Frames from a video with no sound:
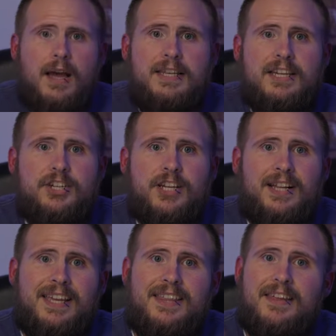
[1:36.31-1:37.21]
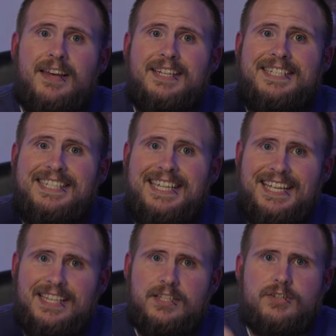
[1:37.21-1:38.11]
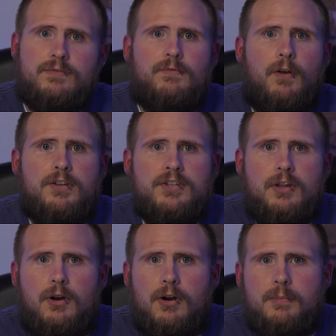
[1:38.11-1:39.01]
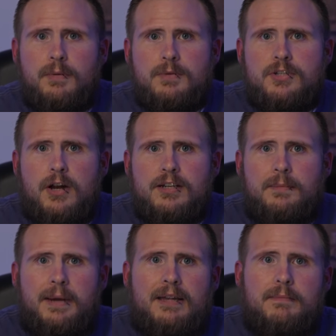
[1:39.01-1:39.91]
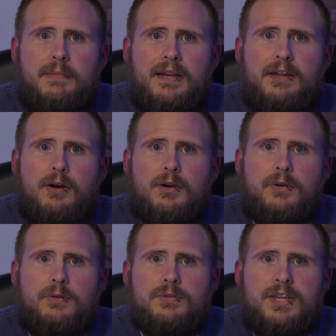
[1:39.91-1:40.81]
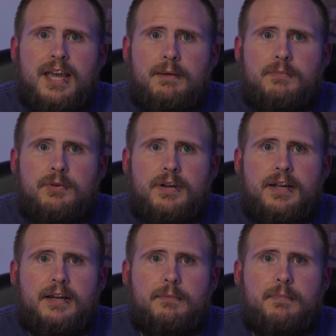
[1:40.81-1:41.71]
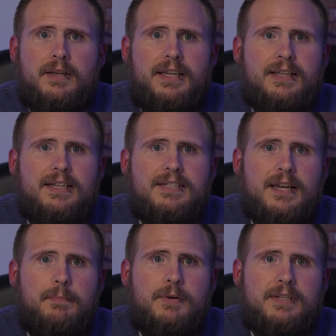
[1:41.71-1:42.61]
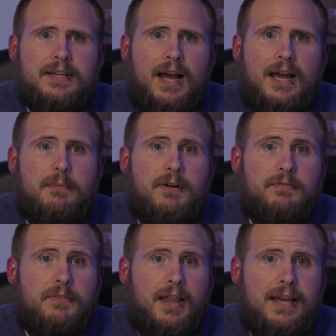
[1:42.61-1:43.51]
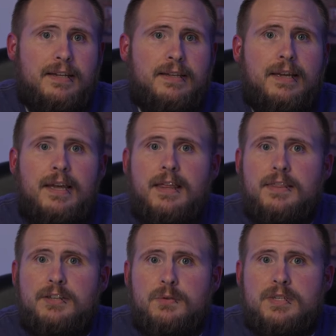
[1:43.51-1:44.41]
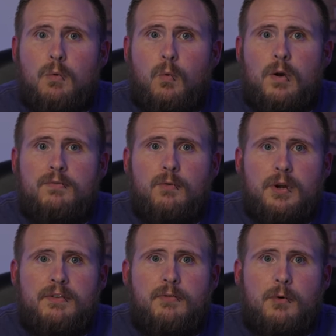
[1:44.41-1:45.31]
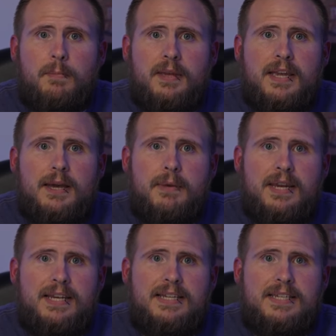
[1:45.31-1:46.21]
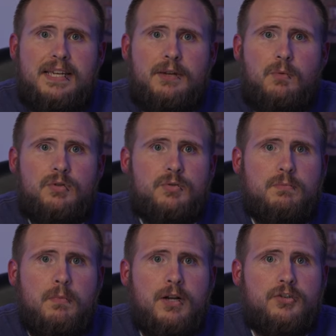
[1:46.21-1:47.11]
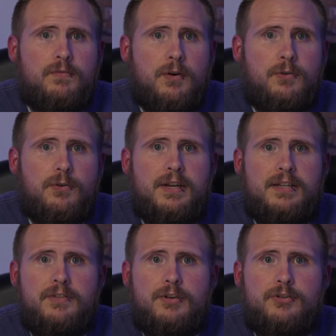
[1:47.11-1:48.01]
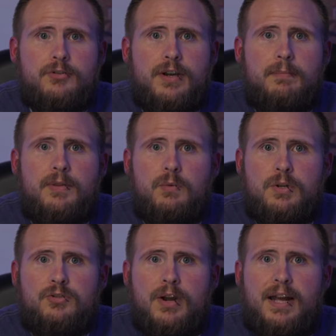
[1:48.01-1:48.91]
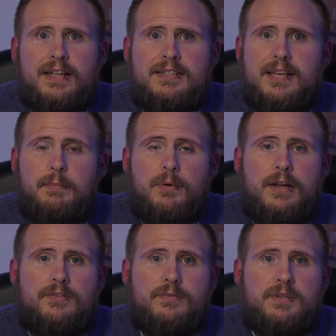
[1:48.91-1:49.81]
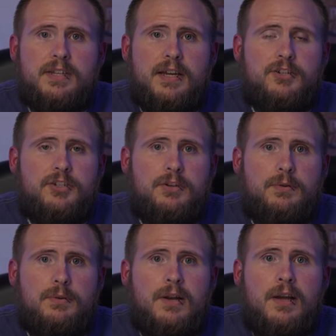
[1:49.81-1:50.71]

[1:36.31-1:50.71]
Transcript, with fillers: Additionally, the tense false alarm that was talked about in many articles came during a completely separate time of flight. This was at 1.44 p.m. EDT, which was much further into their trip than when Dragon separates from Stage 2.